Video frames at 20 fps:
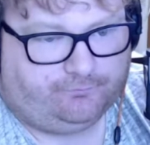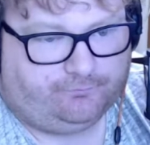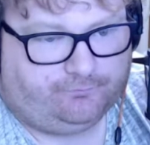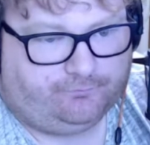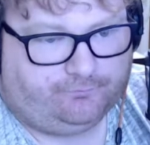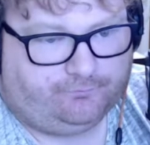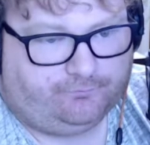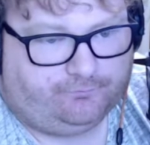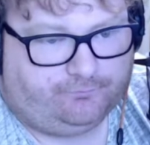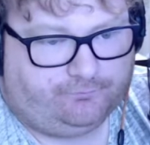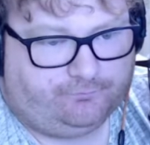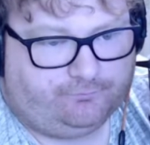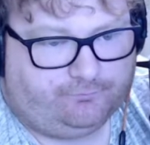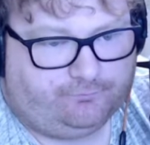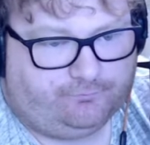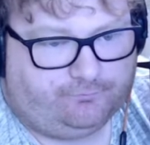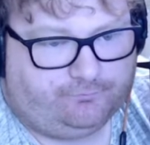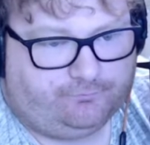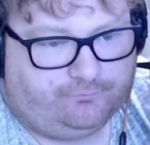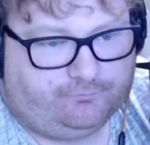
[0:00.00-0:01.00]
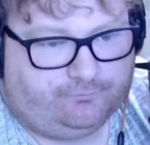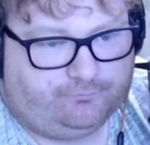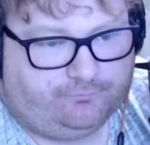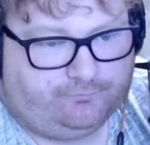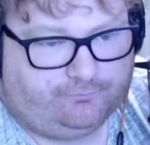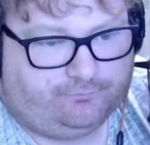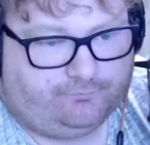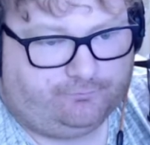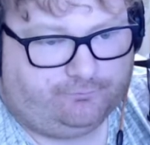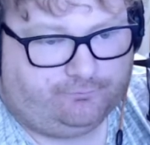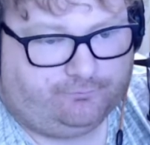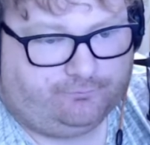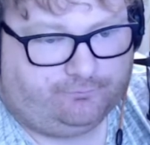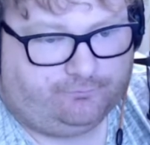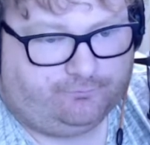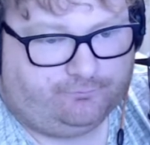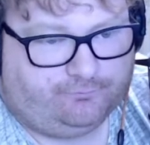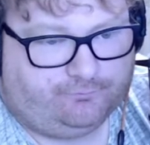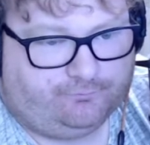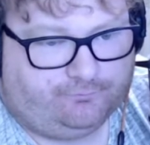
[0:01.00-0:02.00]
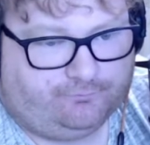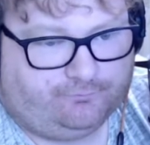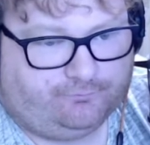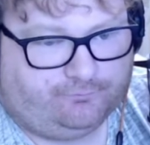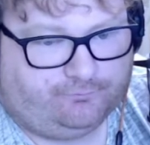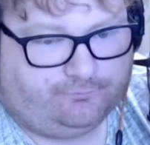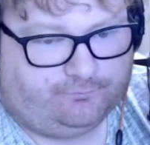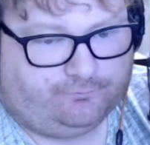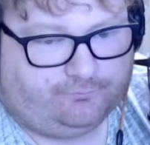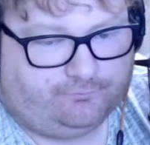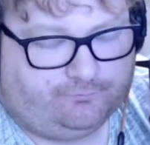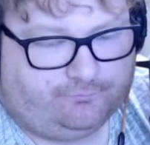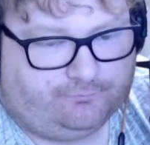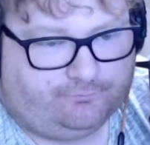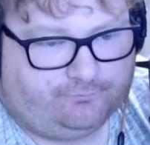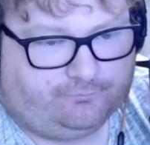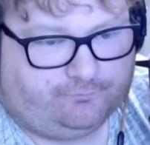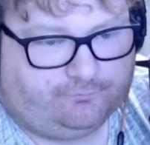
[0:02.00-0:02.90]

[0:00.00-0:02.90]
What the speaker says: This person isn't speaking.